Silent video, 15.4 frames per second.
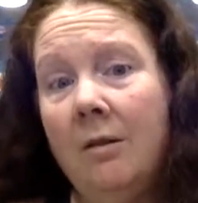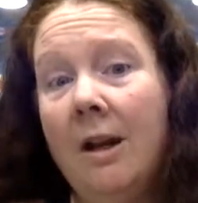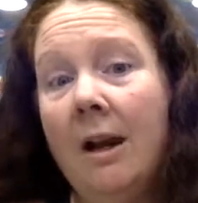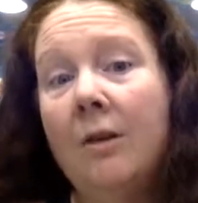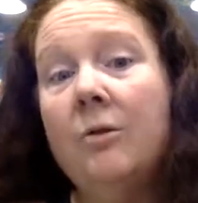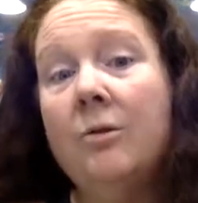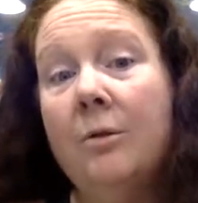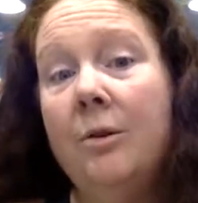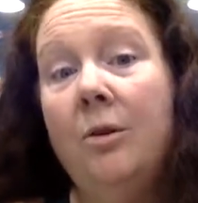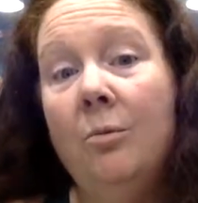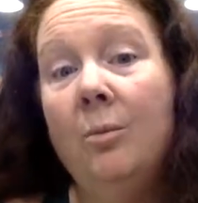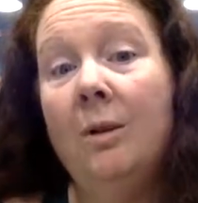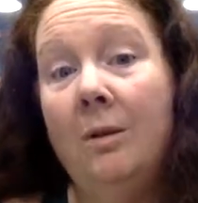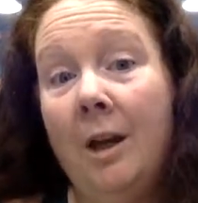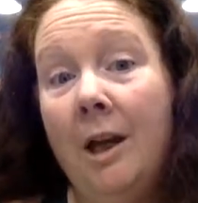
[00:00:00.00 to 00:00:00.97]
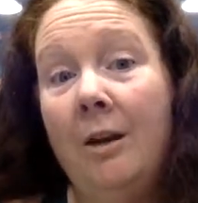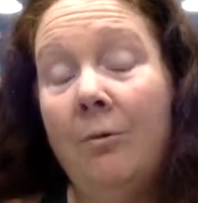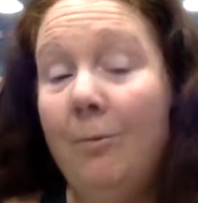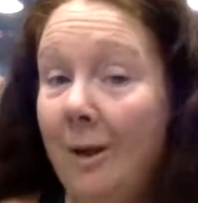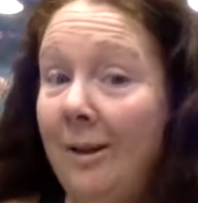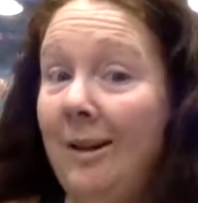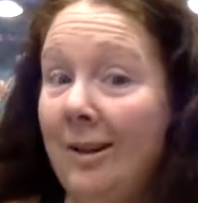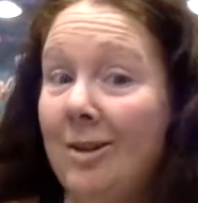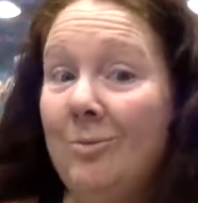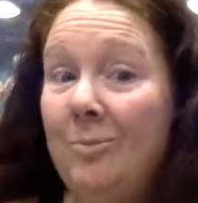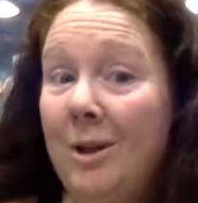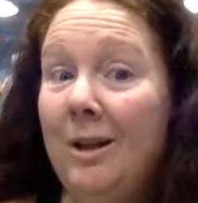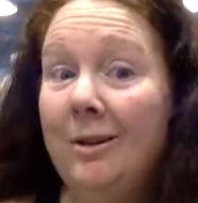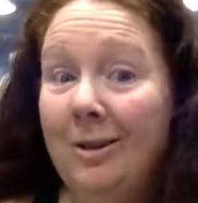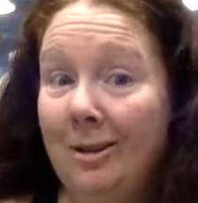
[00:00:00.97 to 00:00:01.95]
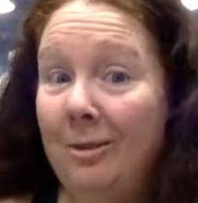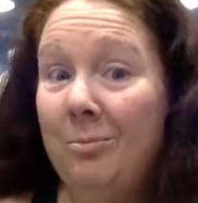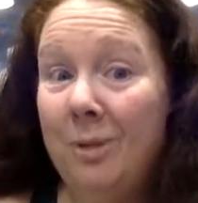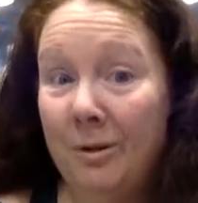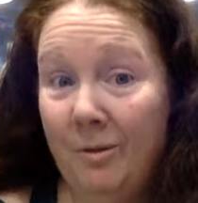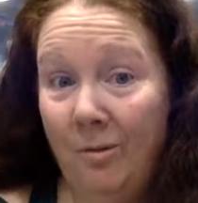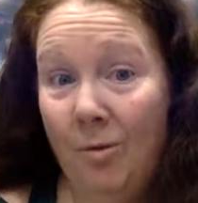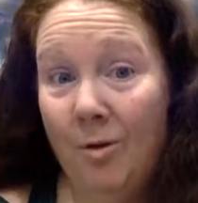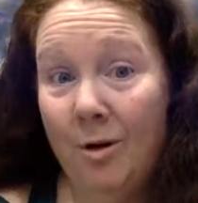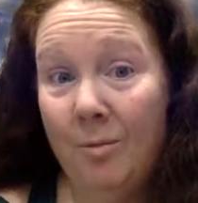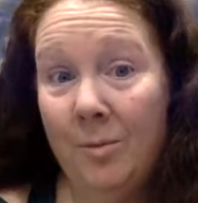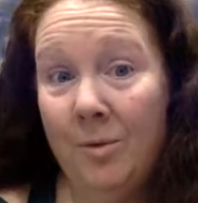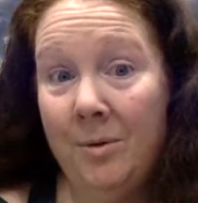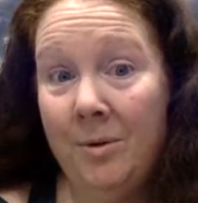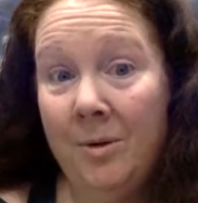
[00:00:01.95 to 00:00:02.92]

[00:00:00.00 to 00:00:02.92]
an actual human life, we need to be in Olympic form.